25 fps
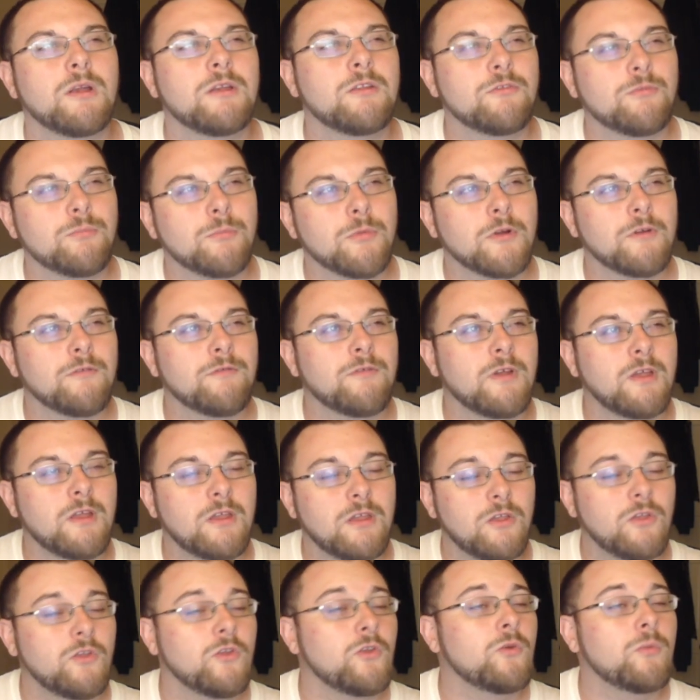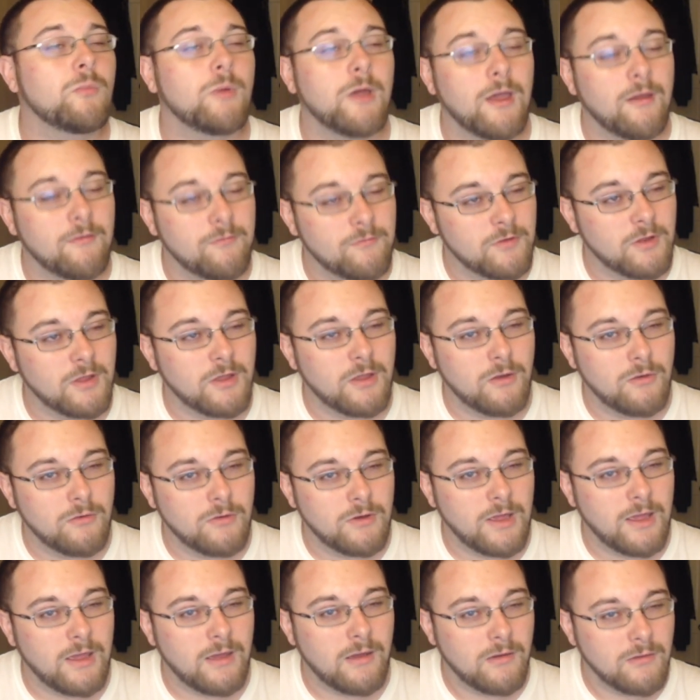Perfect Cube have to go
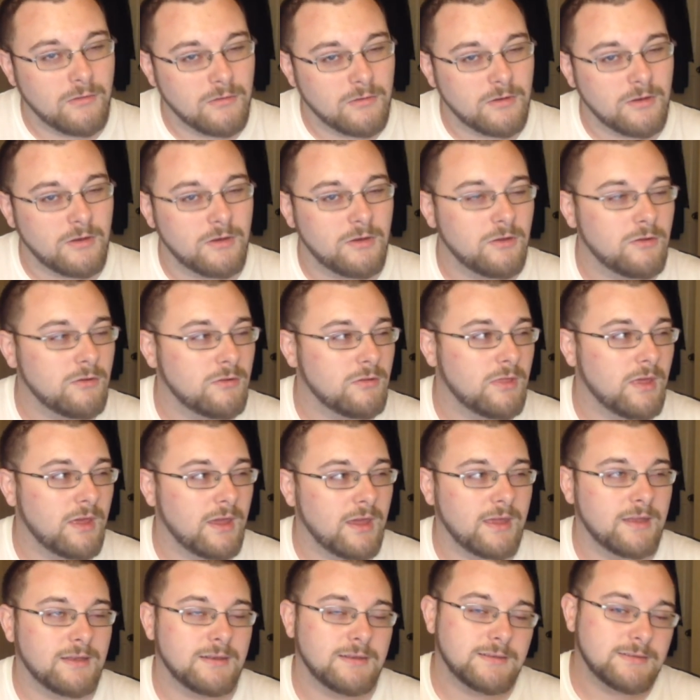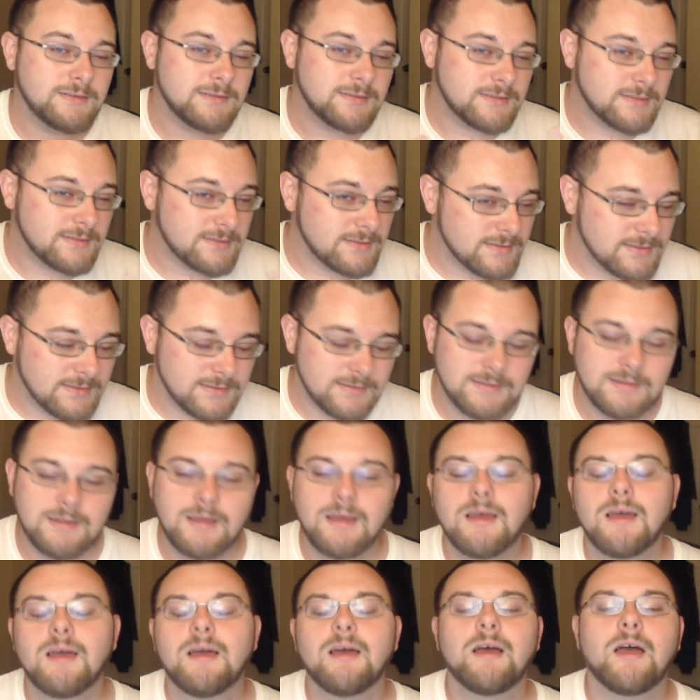down to do that?
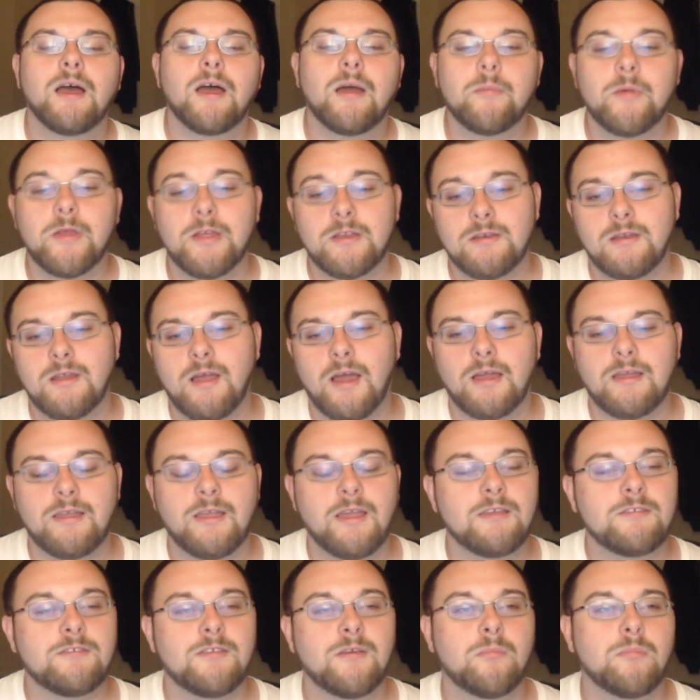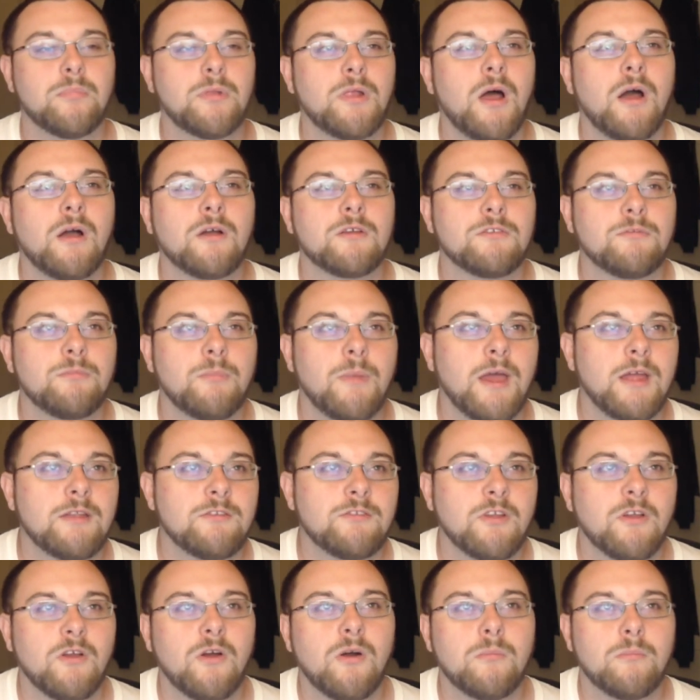I mean, I guess it blocks
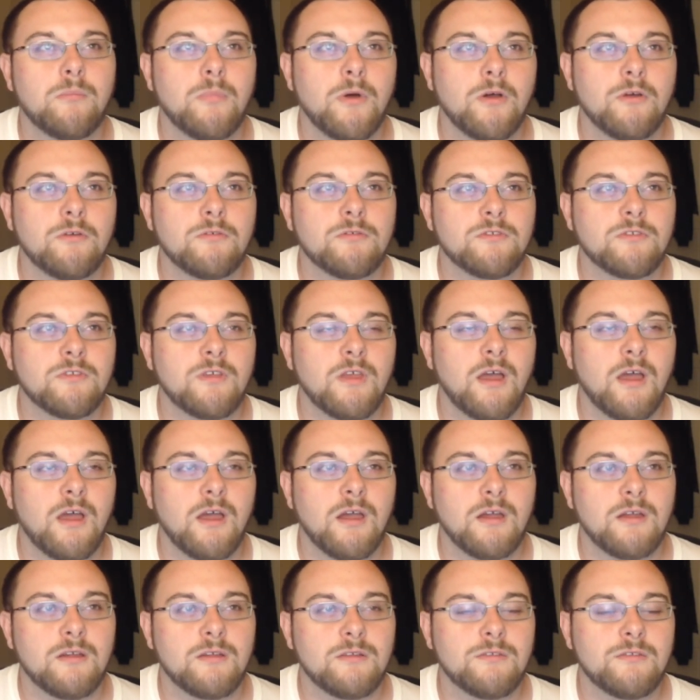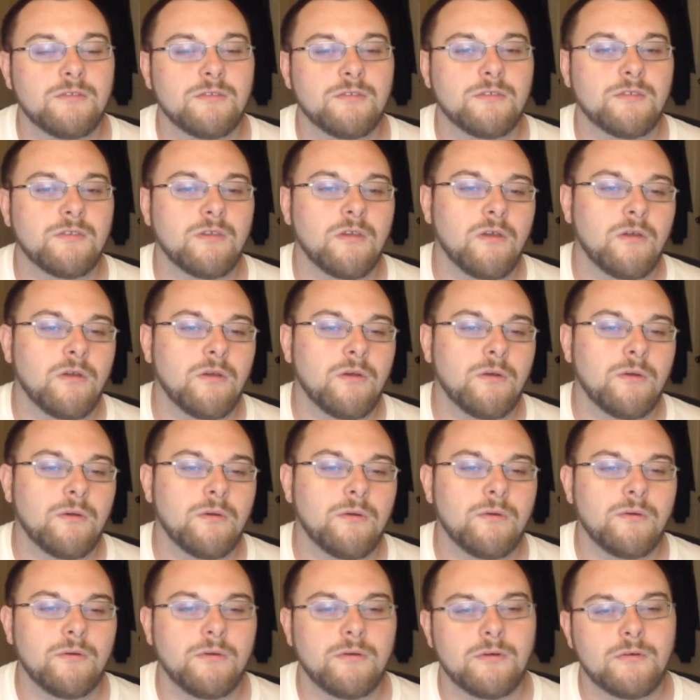magic on both sides,
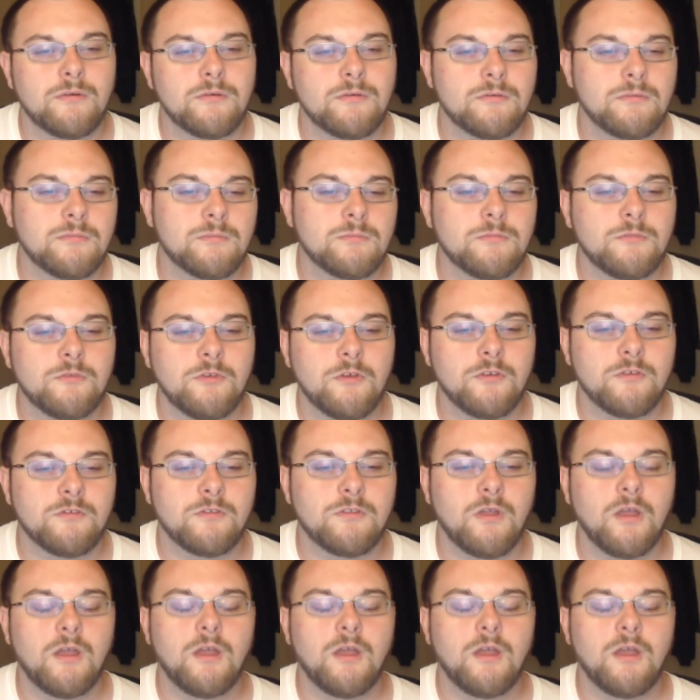so just